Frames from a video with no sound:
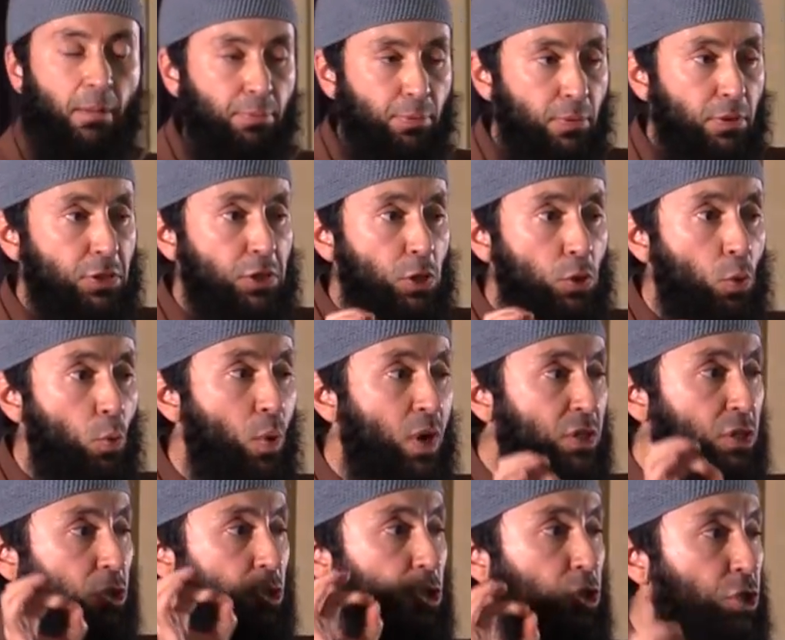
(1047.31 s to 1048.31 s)
A person who
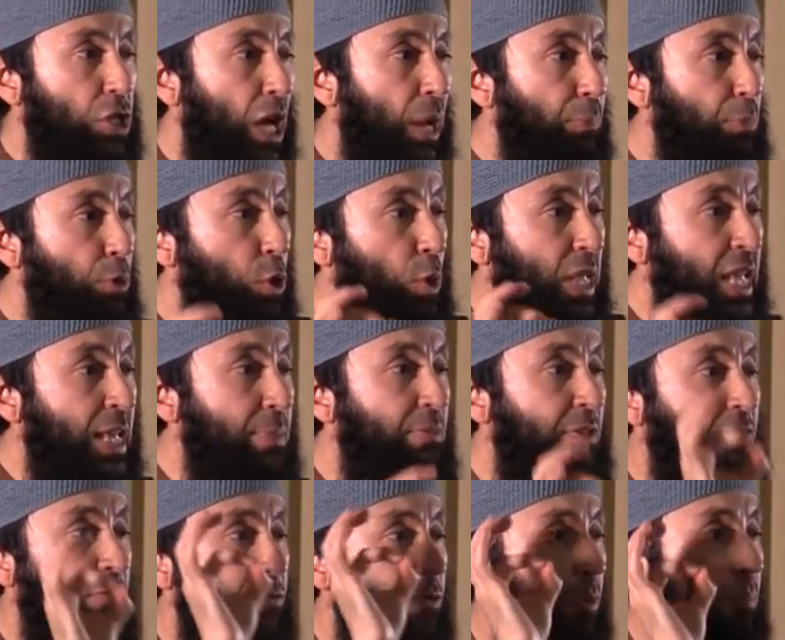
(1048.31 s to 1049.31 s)
wants to stop you
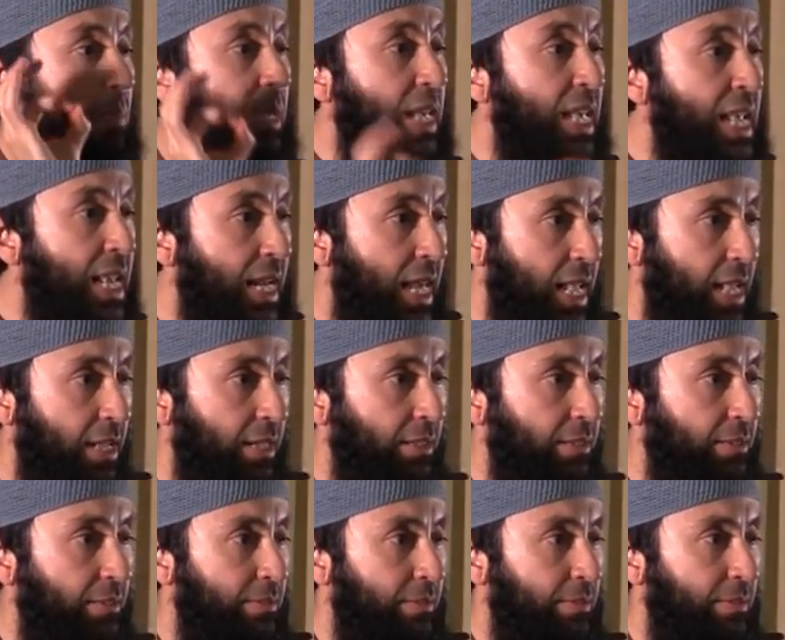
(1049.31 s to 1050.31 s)
even from
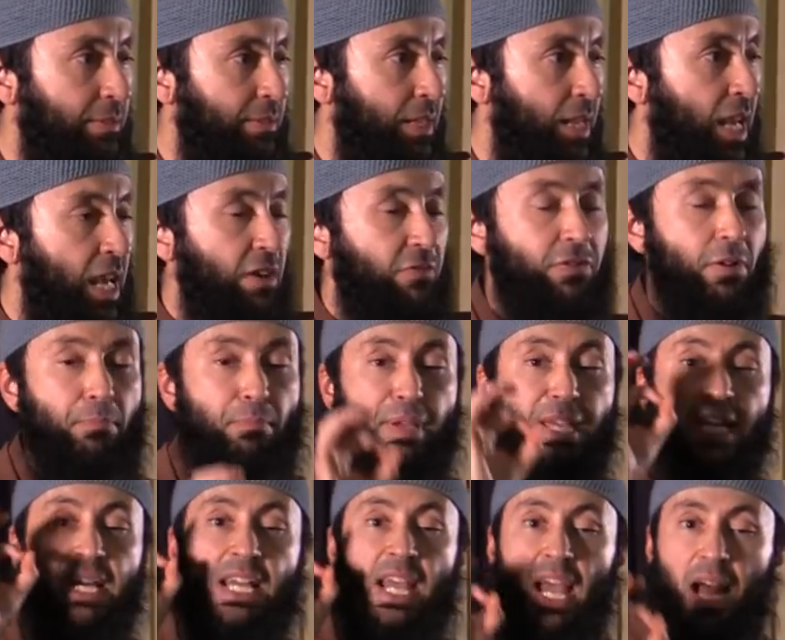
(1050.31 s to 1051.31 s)
eating, from
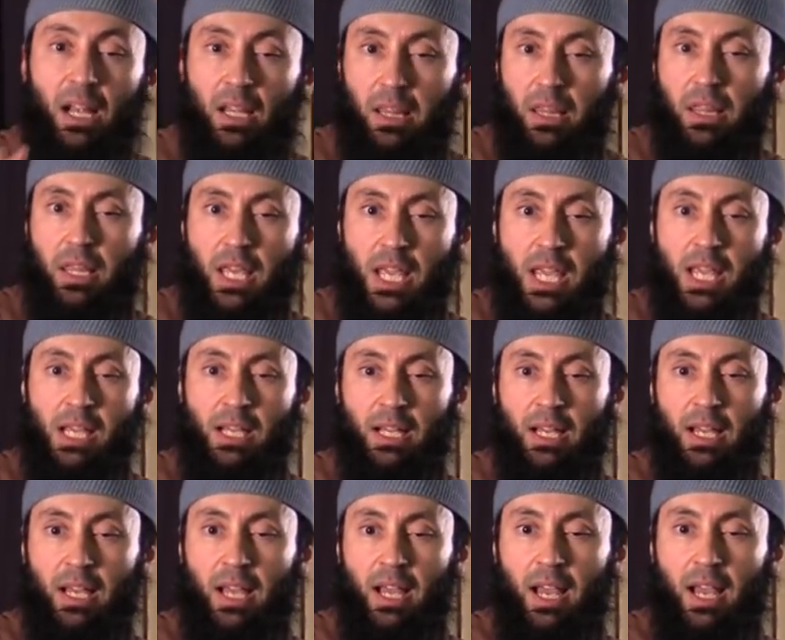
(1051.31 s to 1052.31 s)
being healthy,
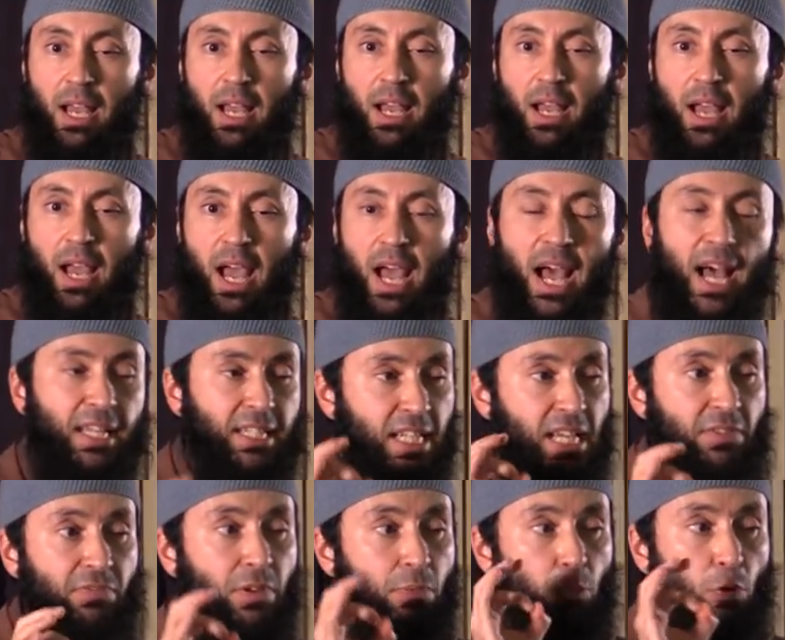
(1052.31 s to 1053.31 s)
has
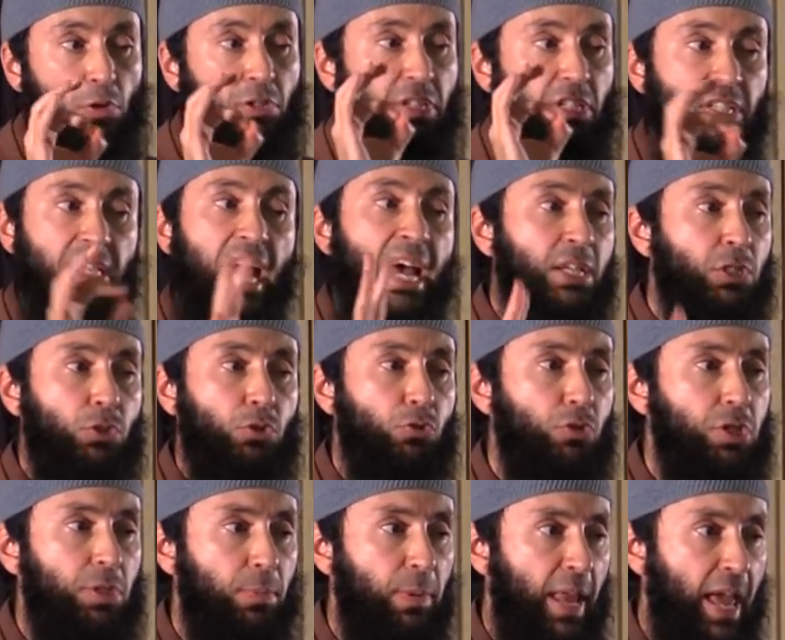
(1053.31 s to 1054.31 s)
even more
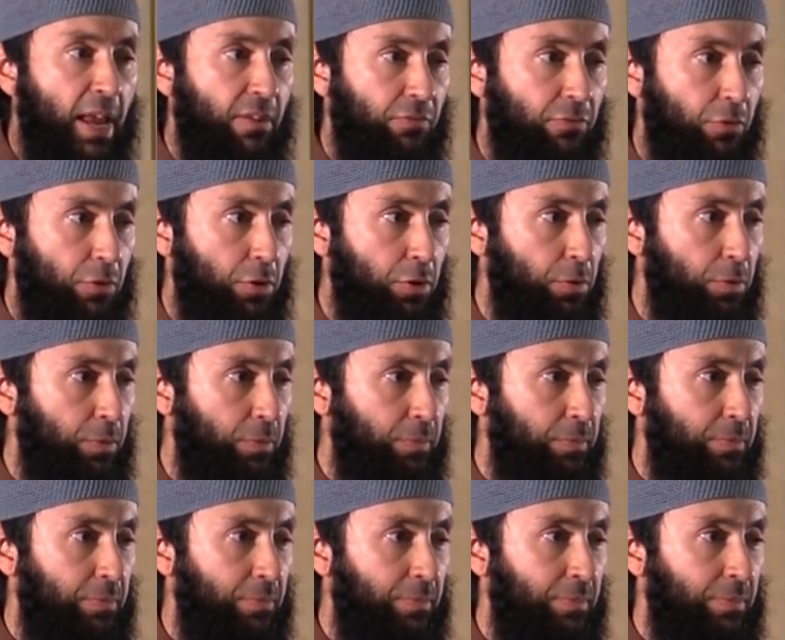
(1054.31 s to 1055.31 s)
disastrous plan for you.
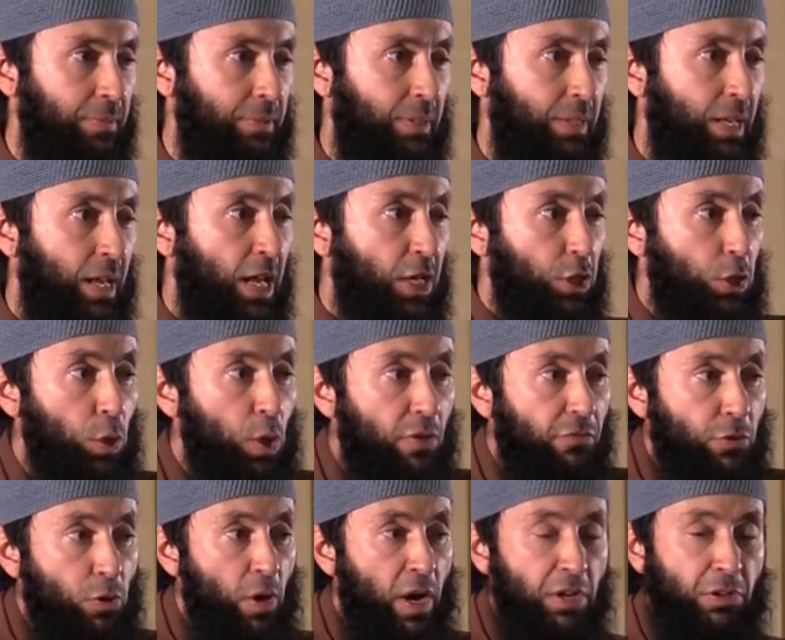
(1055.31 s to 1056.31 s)
So
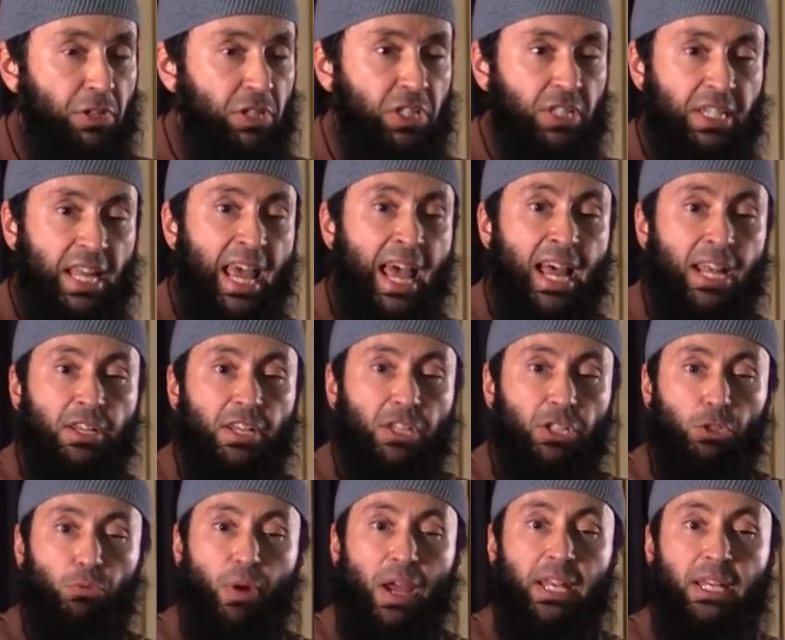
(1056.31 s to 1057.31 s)
if you understand
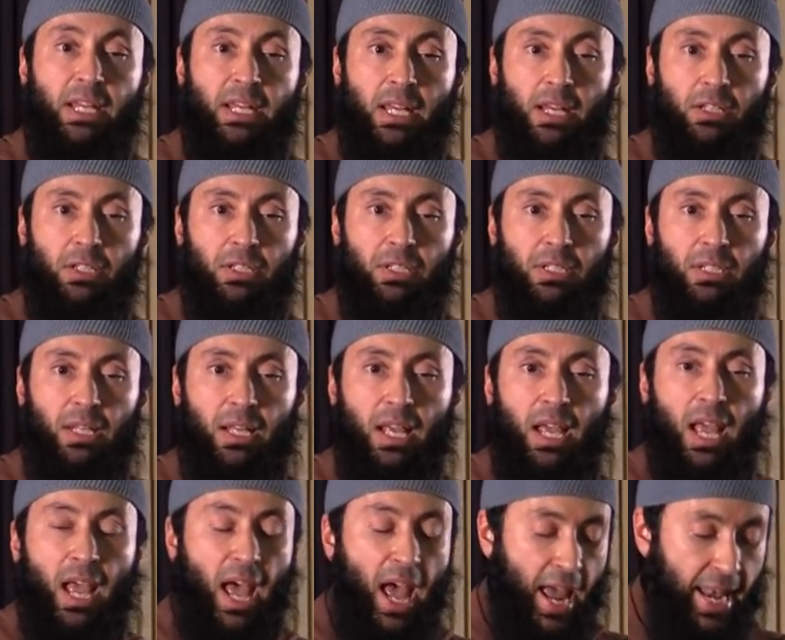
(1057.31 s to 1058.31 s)
his readiness
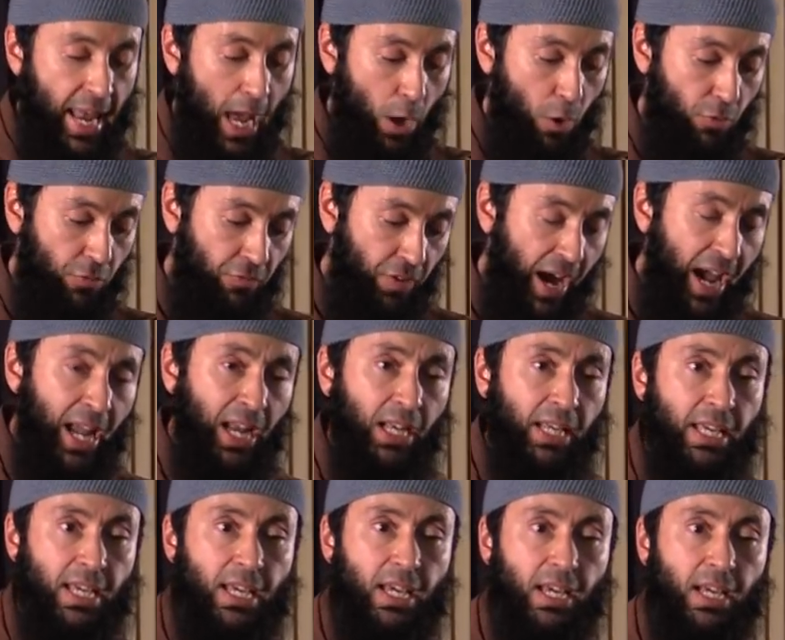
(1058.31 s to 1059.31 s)
and how
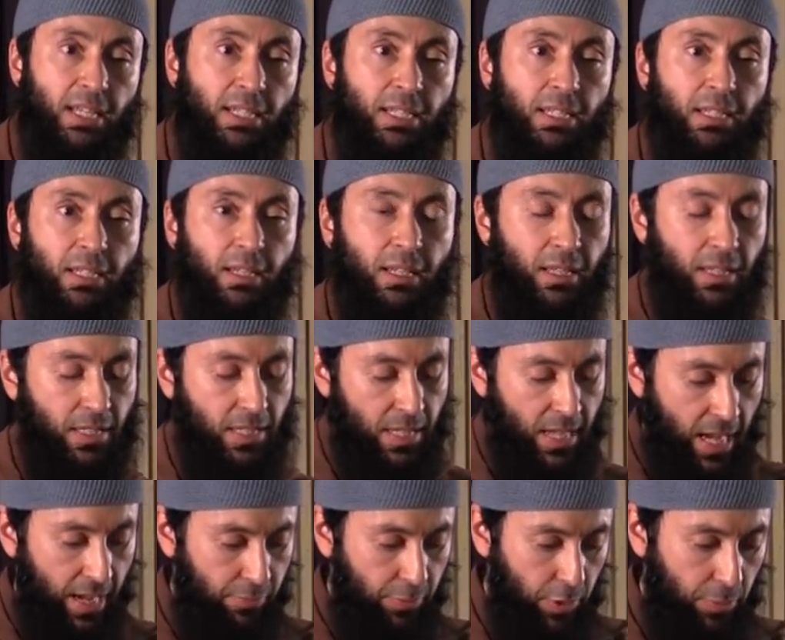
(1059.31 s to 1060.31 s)
vile he is,
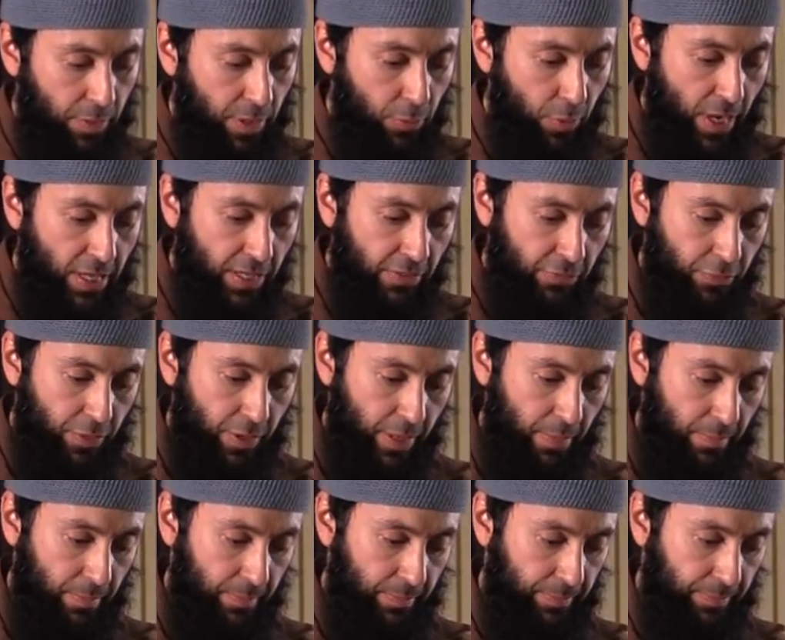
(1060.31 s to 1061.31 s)
you have to be ready for
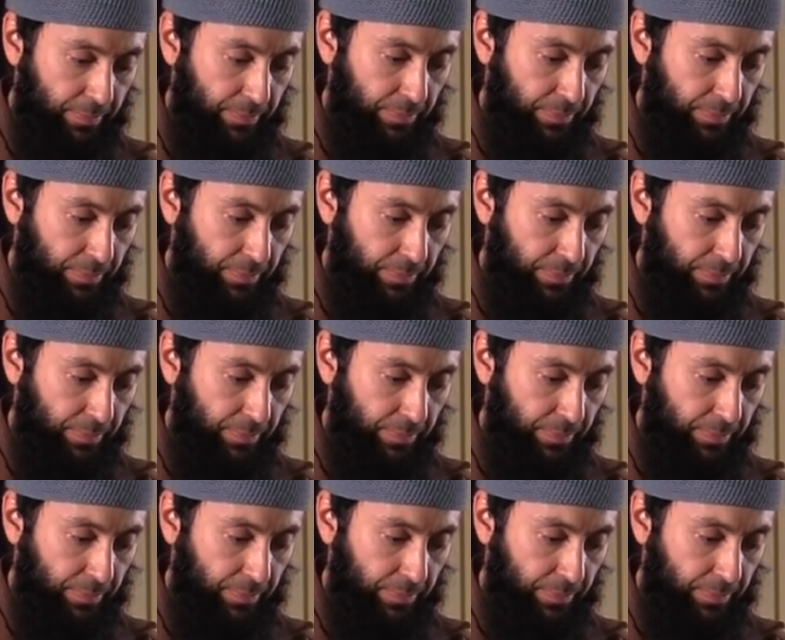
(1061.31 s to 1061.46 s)
him.